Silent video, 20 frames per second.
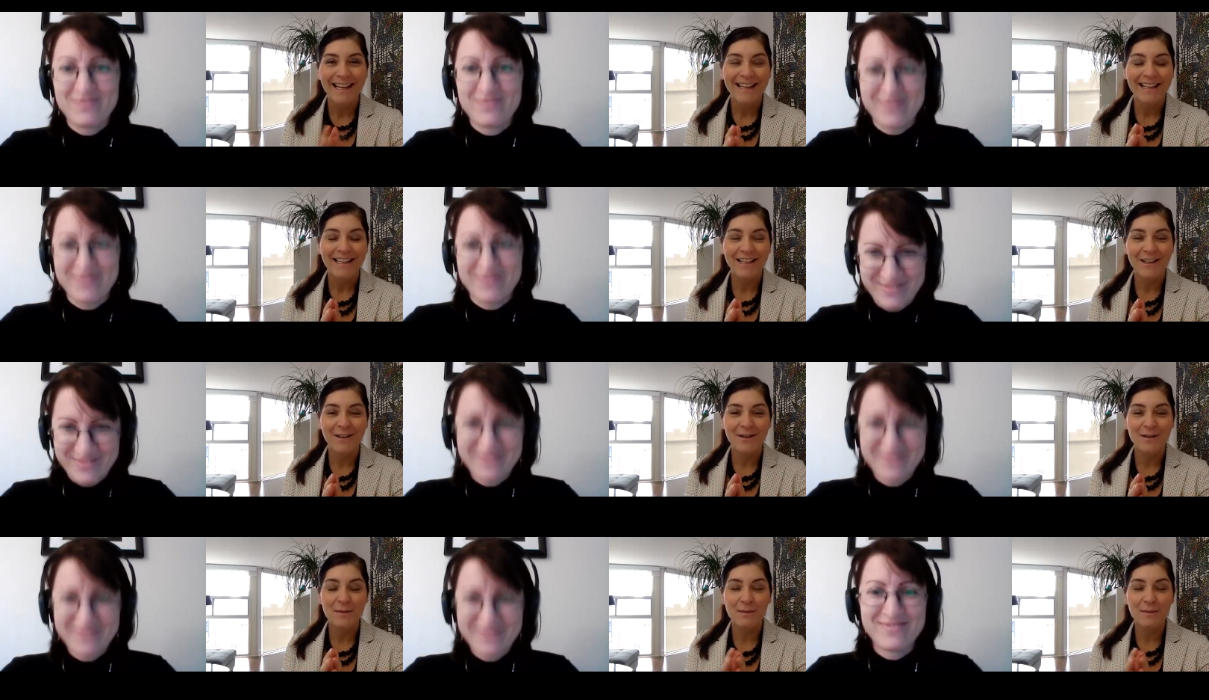Speaker 1: you
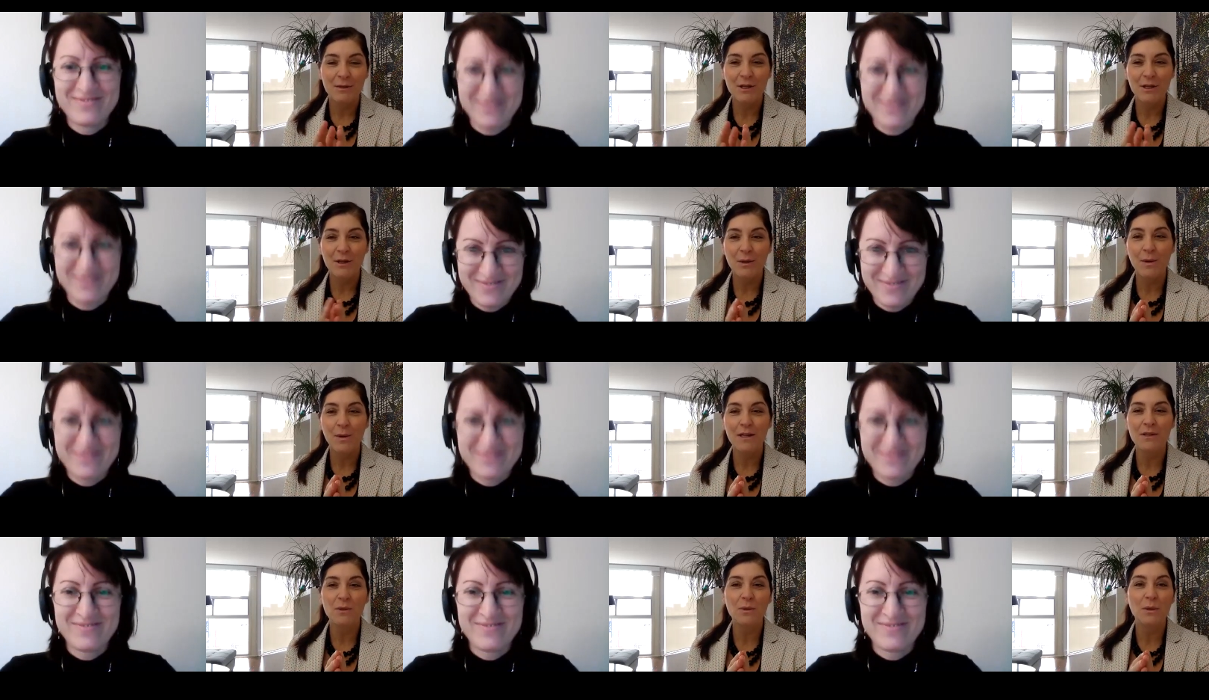know, especially the
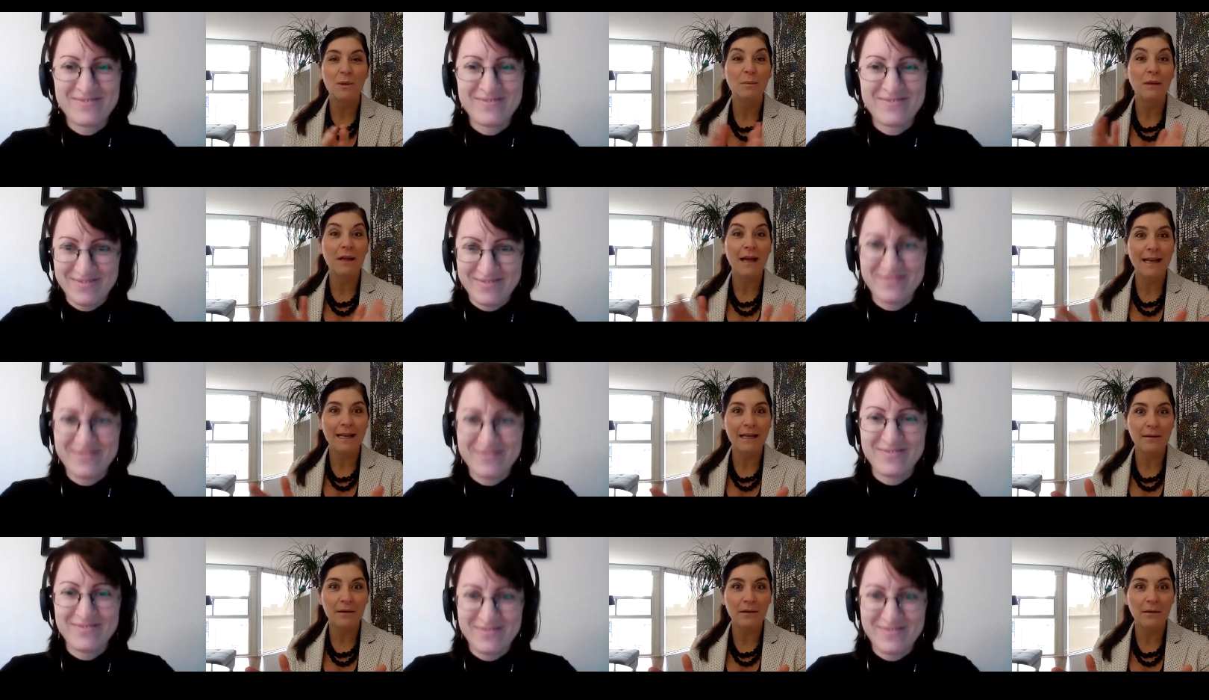ones who are
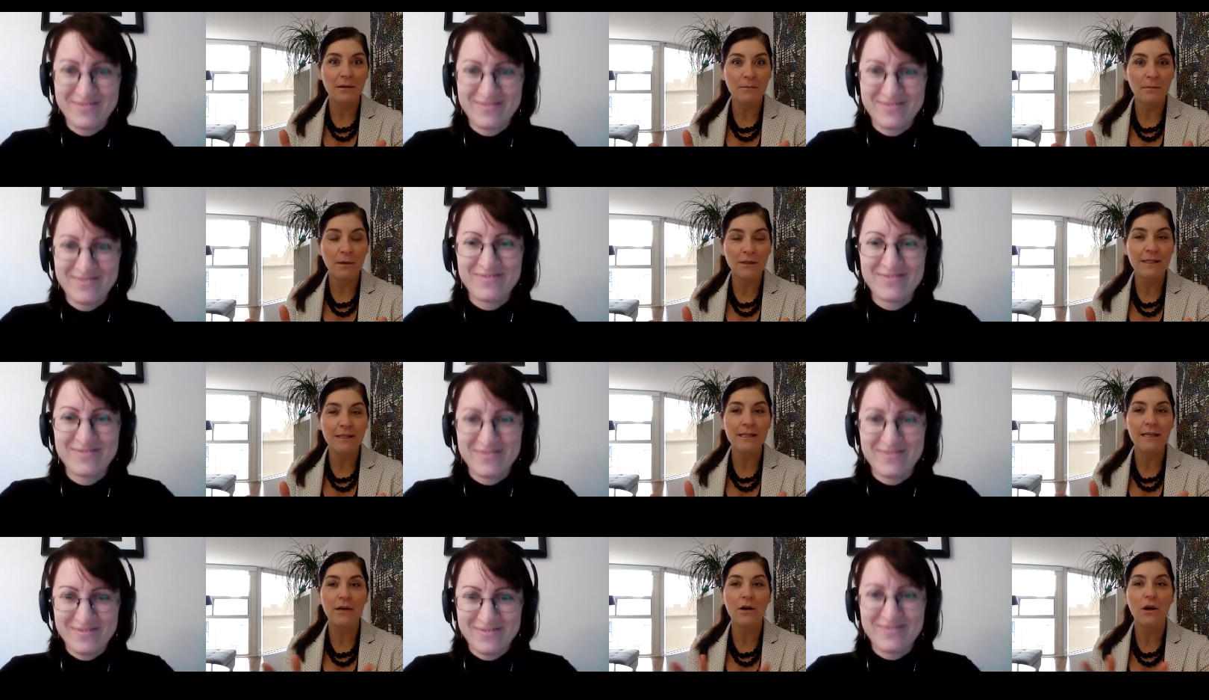planning
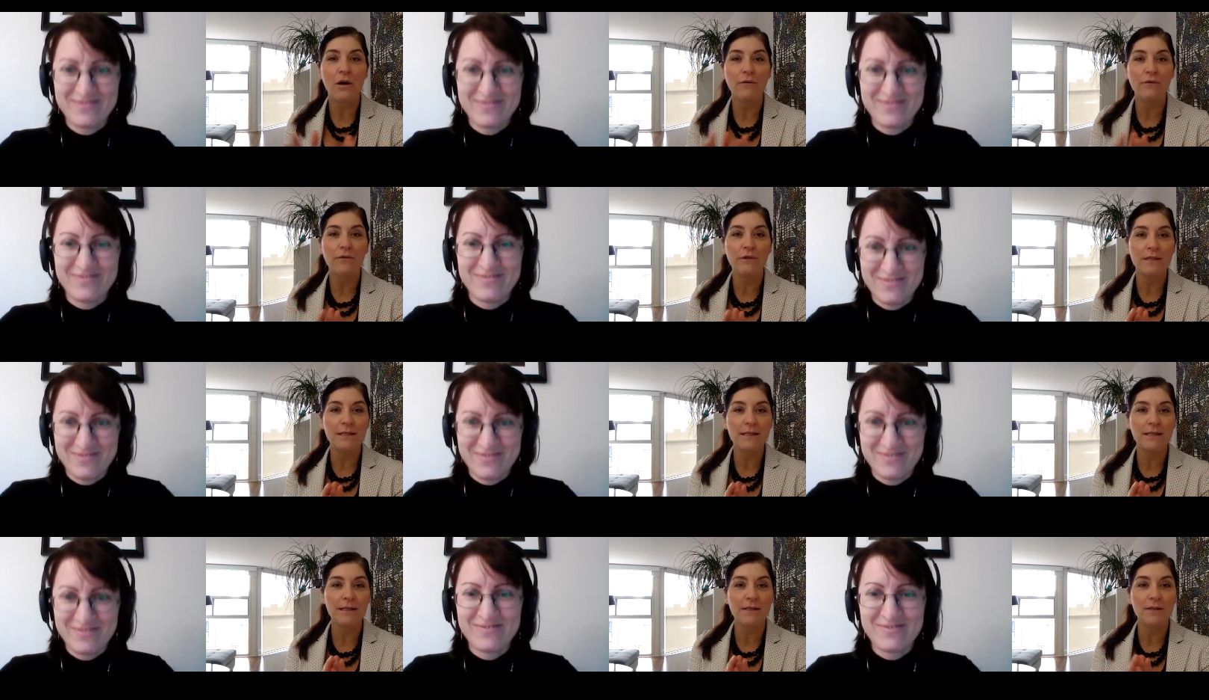multi-day
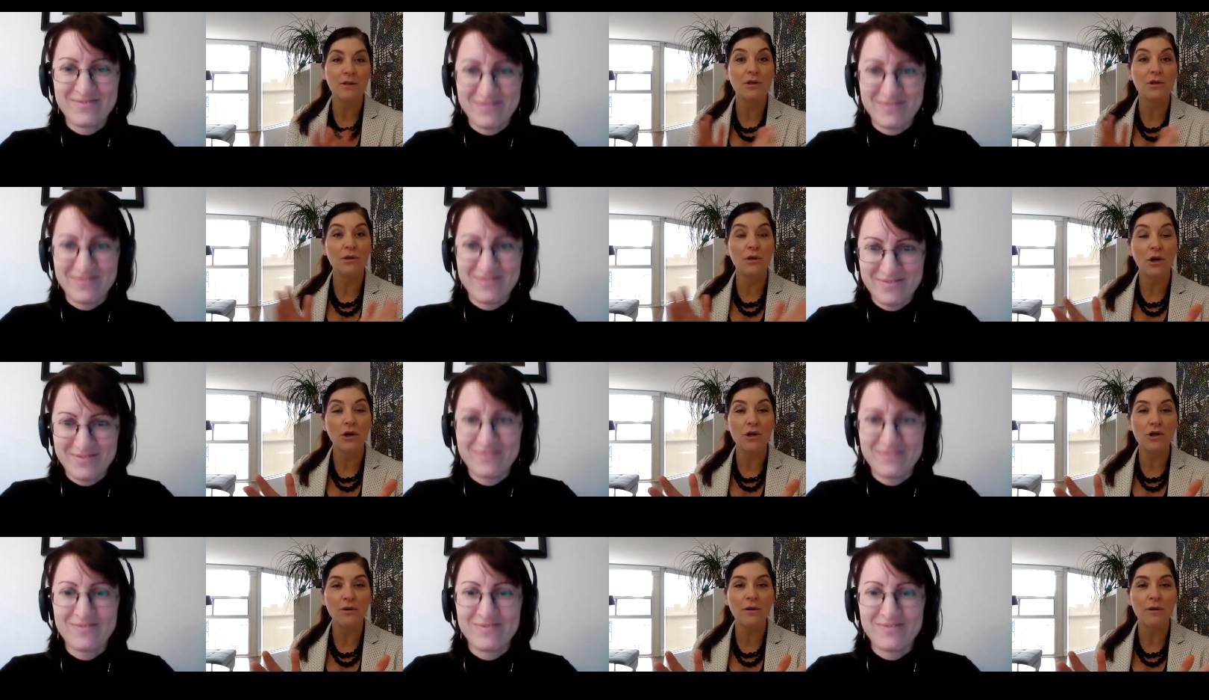conferences or
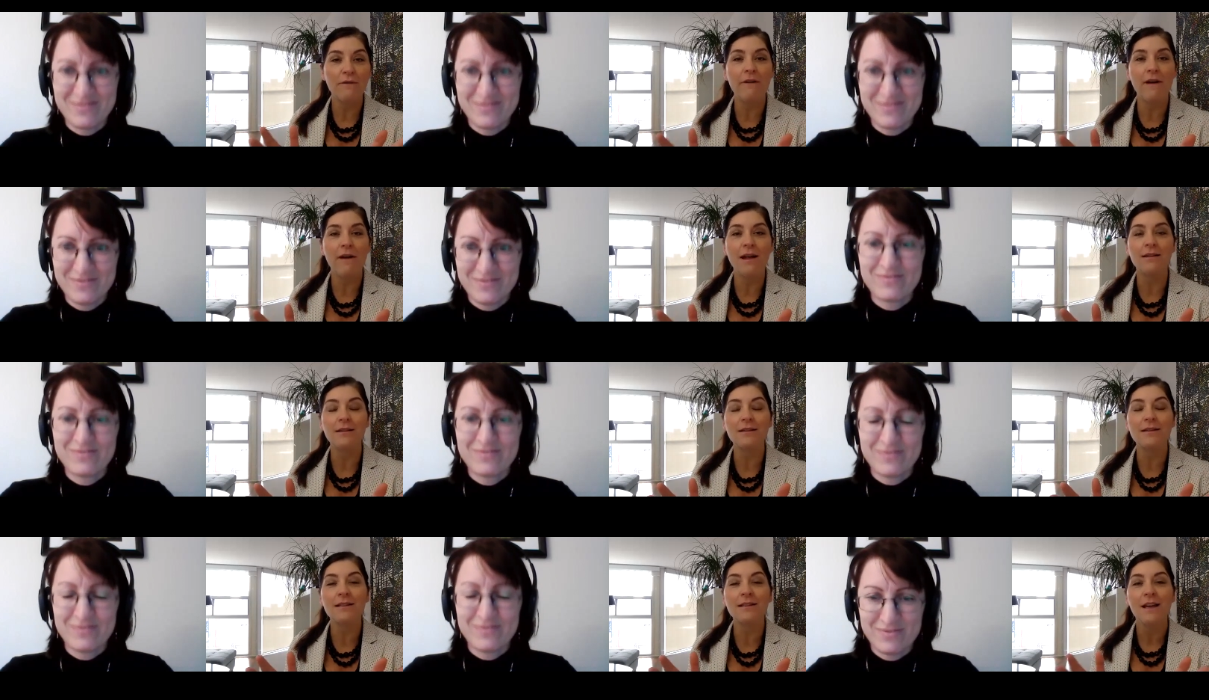larger
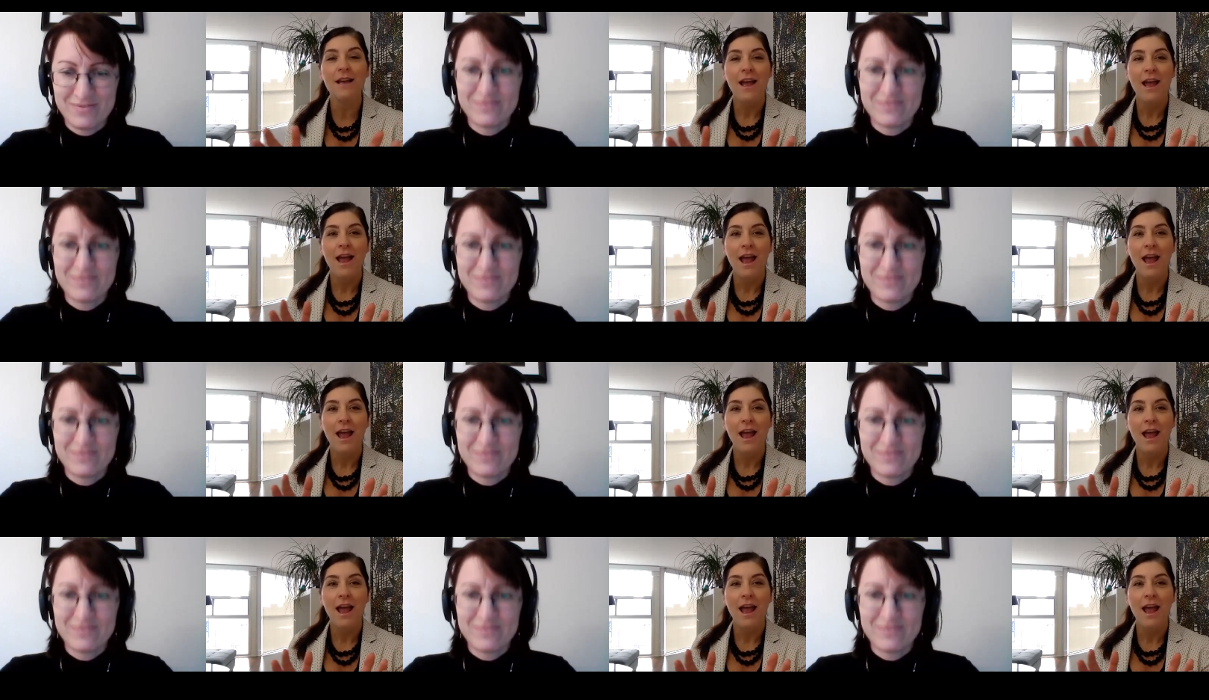events,